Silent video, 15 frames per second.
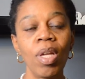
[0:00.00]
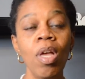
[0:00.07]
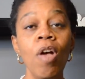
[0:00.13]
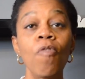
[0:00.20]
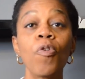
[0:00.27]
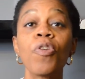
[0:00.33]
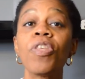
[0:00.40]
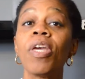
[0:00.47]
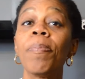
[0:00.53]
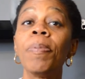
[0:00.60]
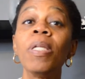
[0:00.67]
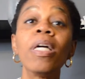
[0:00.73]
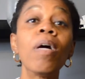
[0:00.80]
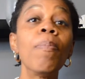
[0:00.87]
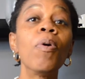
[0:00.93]
For the
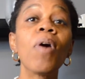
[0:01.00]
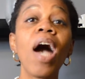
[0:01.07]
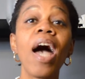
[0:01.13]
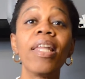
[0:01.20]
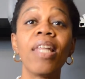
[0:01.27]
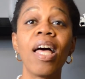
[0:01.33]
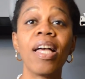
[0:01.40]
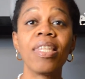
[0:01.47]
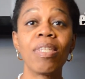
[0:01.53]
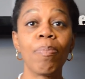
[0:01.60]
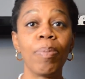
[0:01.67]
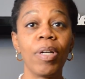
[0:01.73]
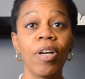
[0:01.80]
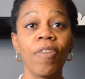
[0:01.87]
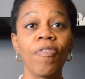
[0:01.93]
applicable guidelines
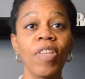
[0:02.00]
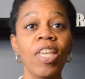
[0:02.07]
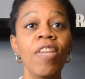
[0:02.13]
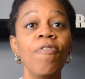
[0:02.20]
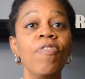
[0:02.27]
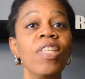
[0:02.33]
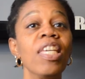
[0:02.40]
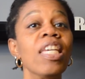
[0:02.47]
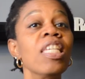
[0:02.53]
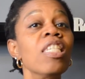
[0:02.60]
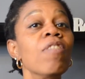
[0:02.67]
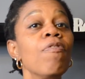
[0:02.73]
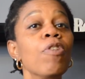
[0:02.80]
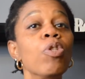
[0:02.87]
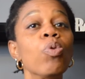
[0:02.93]
above, if the
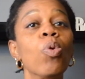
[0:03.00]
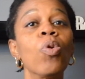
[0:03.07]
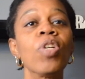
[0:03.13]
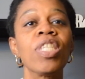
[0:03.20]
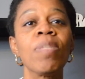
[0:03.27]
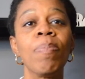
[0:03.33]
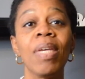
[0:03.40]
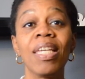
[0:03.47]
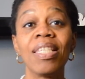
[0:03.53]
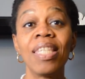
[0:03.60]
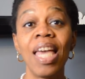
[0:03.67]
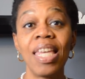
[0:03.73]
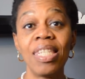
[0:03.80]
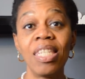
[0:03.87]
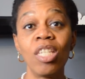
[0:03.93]
individual is being
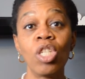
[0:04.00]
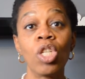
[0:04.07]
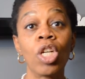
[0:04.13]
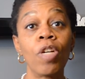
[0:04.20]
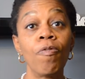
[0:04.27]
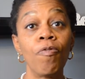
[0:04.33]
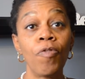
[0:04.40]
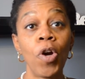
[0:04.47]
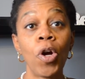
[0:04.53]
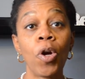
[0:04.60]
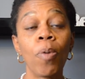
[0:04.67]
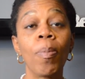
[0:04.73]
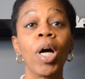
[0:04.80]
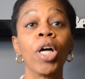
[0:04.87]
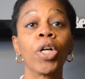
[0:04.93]
tested to
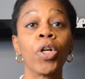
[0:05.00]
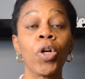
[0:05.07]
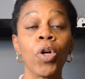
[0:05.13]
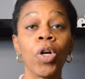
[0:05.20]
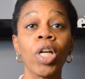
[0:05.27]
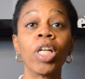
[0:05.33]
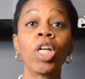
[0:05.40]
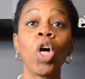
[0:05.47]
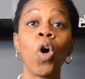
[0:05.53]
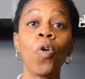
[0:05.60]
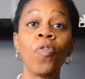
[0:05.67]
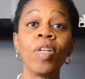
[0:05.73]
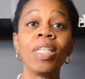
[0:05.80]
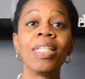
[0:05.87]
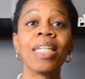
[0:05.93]
confirm a current
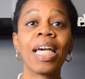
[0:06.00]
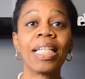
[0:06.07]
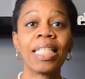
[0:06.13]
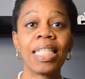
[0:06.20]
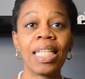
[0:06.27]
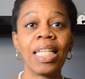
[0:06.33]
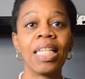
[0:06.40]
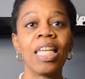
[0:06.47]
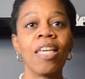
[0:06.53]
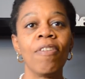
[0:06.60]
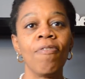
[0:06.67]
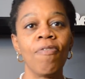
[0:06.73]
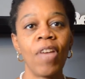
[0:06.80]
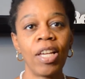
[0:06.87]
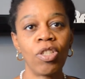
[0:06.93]
COVID-19
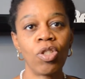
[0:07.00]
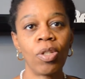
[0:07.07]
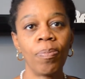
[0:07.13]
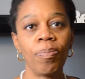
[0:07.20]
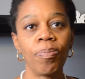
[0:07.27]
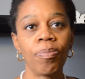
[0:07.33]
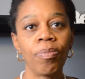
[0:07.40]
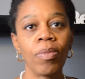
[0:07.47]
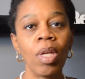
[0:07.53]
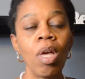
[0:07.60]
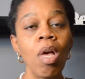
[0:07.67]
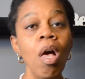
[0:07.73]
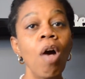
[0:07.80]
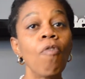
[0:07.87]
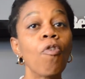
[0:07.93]
infection.
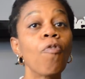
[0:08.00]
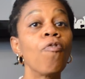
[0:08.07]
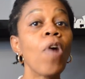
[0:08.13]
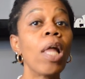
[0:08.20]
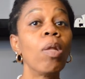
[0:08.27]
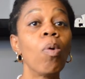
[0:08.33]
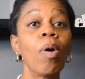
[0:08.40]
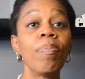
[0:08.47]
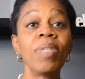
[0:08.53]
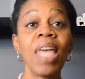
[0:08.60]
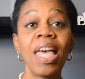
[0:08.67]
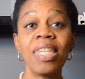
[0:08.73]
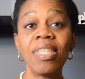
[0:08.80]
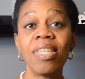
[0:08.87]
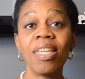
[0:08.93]
For follow-up
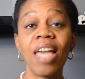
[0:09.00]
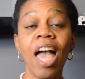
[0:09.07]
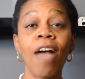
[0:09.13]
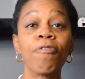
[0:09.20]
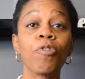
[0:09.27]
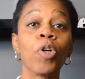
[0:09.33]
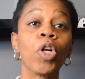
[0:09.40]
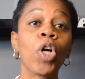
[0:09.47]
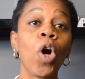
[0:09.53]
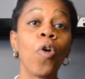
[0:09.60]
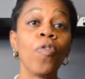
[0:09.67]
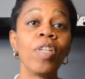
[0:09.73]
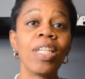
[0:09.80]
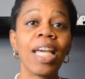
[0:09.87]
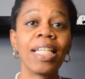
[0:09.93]
testing after a
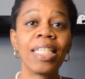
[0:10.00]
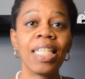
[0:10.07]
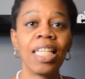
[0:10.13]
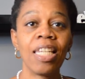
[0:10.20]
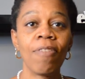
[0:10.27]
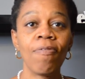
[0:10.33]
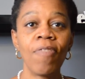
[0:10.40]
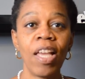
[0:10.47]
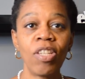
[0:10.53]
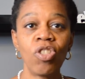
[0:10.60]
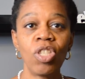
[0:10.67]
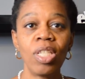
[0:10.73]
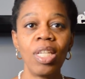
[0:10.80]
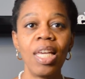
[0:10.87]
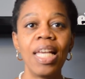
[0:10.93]
COVID-19
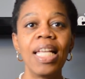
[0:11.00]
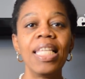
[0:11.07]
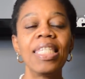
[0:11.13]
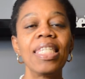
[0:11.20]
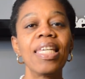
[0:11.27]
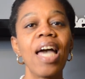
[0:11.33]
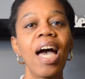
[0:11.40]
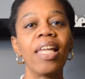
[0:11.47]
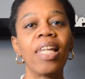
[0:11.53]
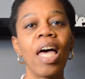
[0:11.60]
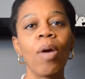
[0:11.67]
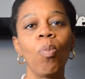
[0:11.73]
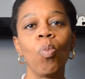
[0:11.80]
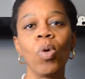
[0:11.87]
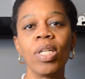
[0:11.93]
infection, see
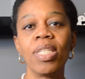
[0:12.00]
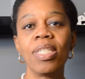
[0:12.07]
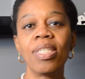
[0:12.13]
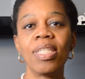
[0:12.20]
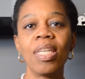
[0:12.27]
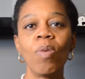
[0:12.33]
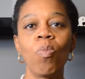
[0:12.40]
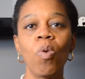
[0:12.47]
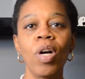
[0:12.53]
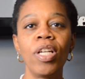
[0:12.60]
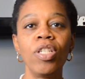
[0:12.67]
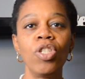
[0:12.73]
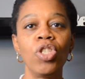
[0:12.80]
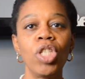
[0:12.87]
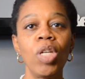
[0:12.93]
Guideline
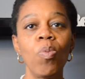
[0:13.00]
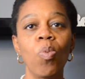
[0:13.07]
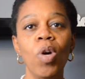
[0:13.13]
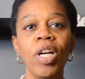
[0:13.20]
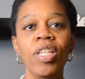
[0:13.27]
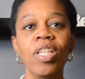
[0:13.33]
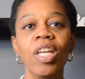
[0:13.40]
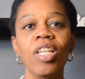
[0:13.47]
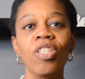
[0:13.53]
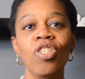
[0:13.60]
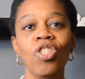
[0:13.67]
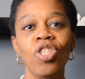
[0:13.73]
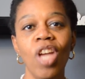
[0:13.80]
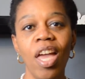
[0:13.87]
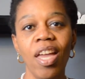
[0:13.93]

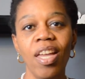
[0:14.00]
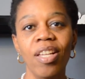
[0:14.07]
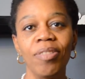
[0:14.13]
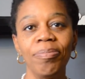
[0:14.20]
1C1G1J.